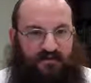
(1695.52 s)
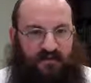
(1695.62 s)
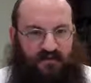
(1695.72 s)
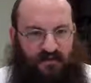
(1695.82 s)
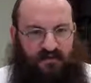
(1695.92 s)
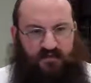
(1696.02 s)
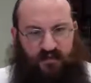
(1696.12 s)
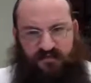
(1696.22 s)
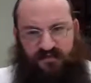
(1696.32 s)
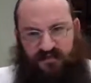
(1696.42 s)
And then the
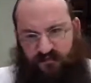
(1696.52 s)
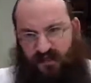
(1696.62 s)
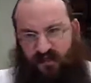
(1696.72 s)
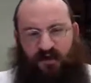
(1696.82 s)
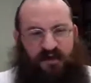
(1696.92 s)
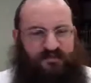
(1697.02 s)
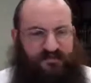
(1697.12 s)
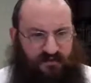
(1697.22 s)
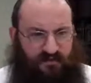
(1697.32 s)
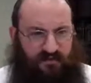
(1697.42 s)
child says, but I want
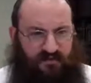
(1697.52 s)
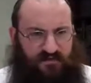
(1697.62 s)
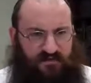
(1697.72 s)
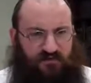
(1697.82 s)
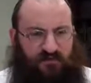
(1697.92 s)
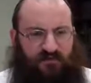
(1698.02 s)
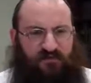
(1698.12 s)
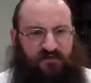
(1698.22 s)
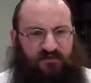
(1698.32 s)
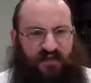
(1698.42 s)
ice cream. And you say, don't
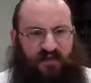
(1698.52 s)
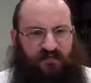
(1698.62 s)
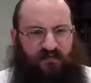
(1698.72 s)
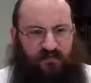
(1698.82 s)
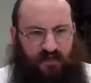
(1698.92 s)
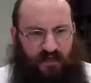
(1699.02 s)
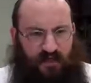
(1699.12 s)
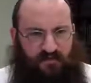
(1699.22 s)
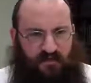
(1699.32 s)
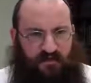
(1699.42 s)
you value good
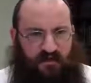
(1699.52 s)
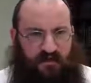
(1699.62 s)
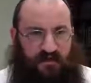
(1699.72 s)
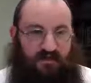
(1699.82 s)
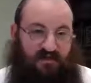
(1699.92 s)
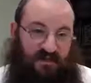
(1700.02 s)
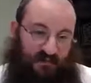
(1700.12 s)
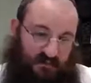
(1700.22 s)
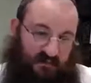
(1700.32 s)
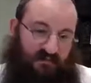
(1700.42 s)
health? And they say,
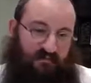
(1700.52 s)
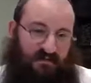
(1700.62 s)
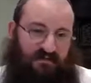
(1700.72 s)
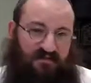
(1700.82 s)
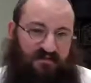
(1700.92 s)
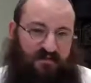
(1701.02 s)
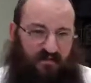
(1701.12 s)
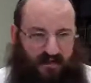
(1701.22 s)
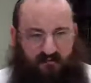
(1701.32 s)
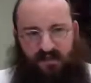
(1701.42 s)
a little bit,
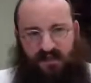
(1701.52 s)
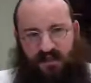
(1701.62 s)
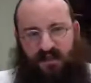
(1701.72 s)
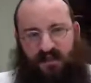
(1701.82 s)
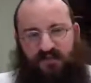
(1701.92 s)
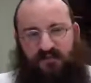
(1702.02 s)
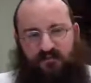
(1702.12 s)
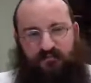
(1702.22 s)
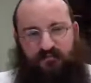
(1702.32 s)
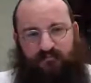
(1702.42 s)
but I really like ice
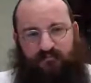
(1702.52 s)
cream.